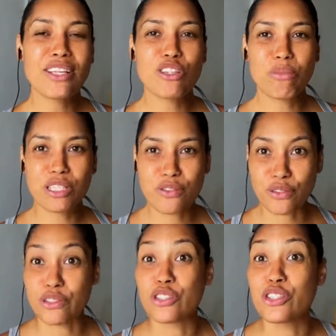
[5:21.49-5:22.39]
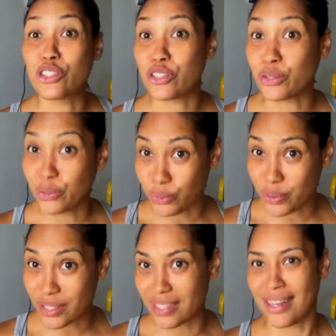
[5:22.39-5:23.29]
Too much fruit
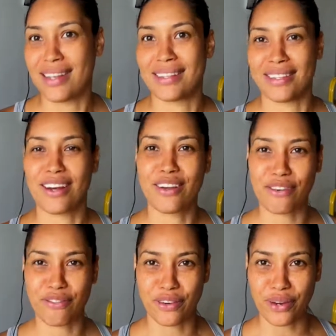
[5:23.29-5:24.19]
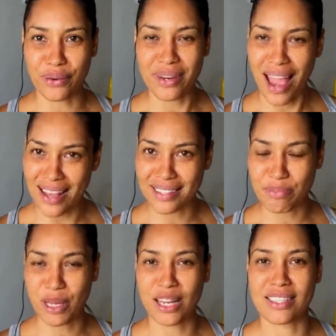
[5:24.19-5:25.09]
juice is not good for you. Yes,
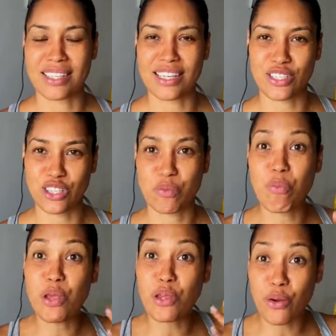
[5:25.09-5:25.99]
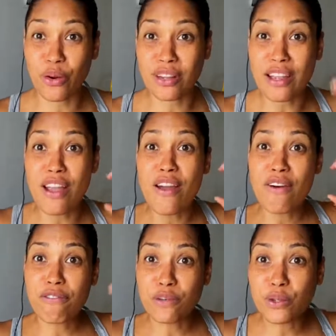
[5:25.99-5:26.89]
because it is just purely
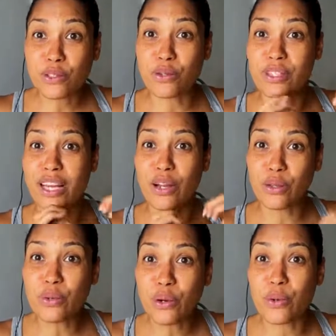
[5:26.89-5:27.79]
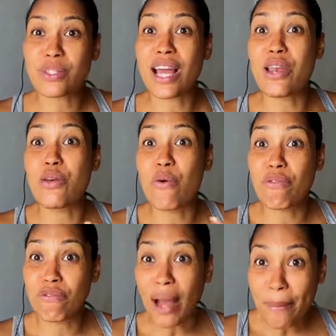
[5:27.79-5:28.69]
fructose and glucose and no
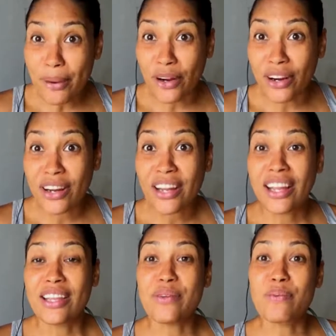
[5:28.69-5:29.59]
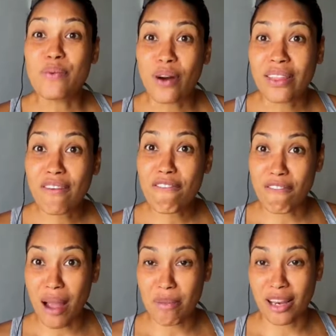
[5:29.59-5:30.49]
fiber. You want the
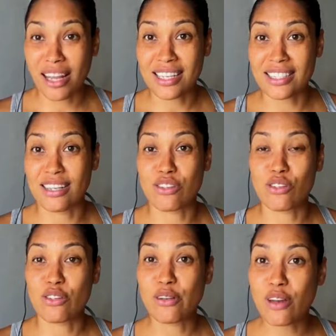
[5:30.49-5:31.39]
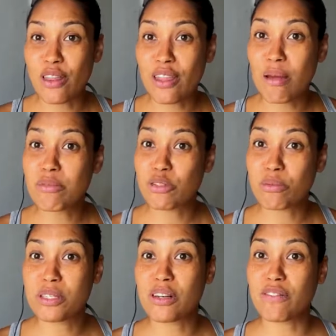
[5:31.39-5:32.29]
fiber, like I said, to slow down the
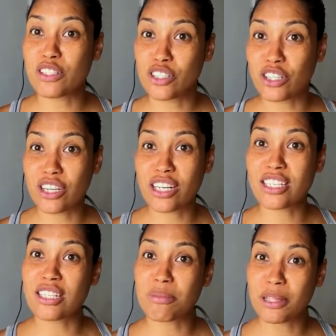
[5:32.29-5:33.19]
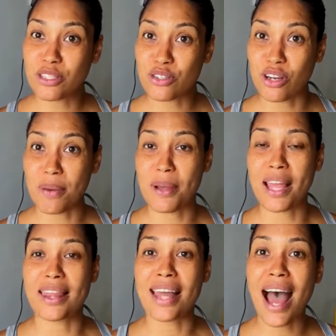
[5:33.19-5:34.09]
absorption of the sugar into the bloodstream,
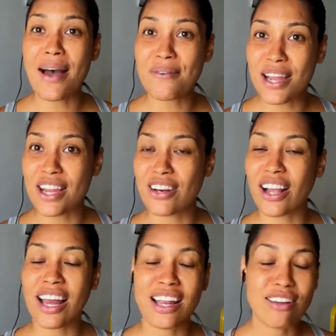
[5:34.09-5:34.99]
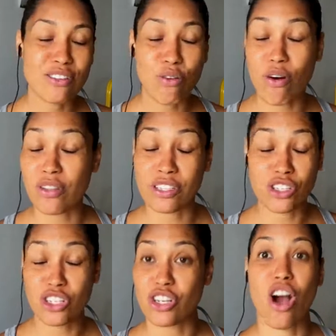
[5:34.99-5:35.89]
and that way you're not getting
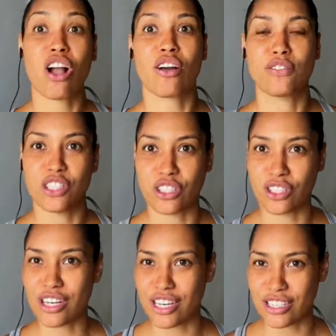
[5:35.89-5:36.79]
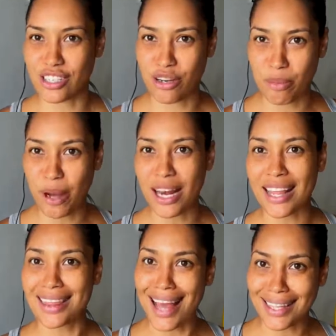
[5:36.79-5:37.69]
this shock of sugar into your body.
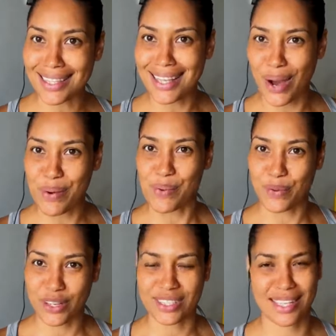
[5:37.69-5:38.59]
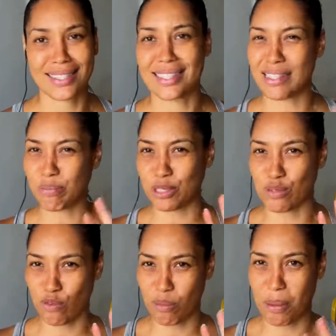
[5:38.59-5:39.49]
That's how it works. That's the
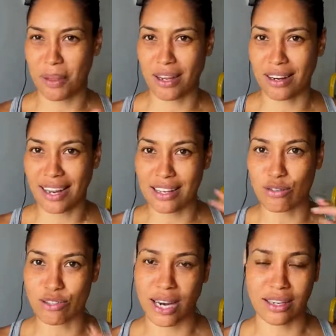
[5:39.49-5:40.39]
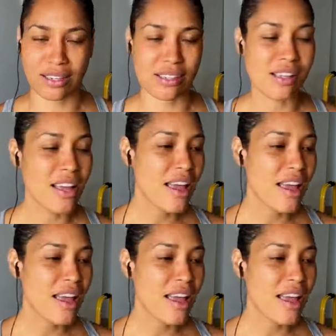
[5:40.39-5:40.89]
simplest form. I'm not going to get too technical.